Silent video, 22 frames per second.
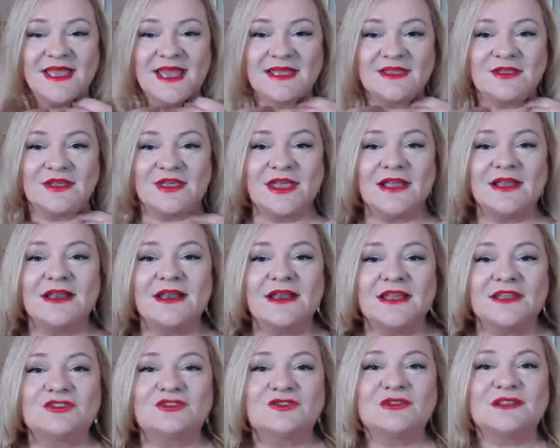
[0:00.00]
and you can
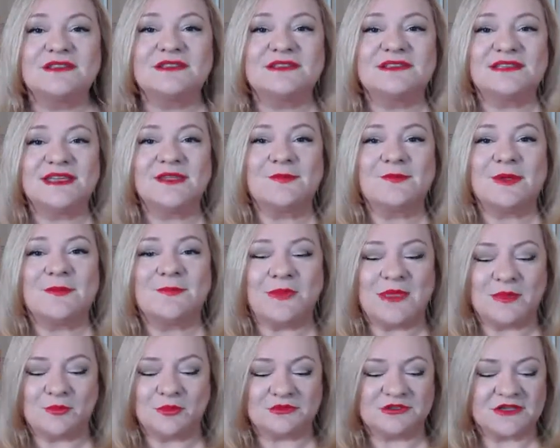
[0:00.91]
literally see when
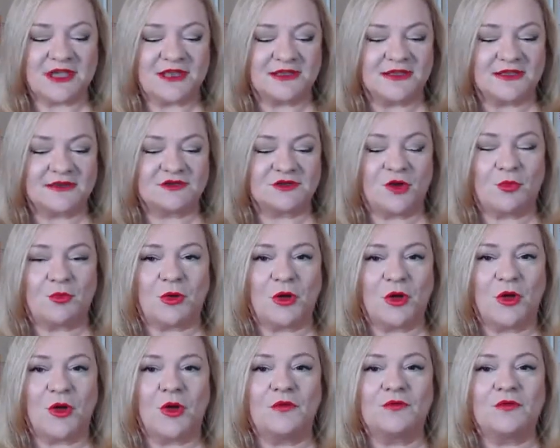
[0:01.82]
people take their top
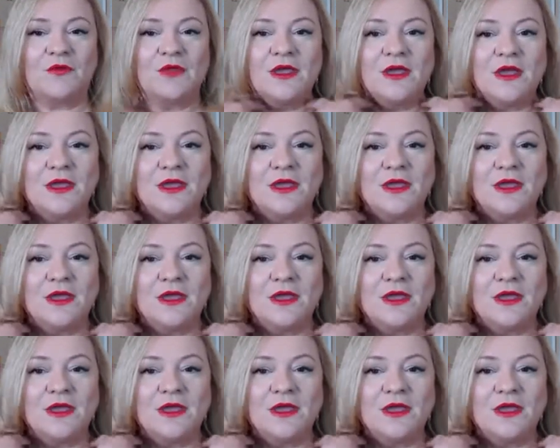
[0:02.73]
off,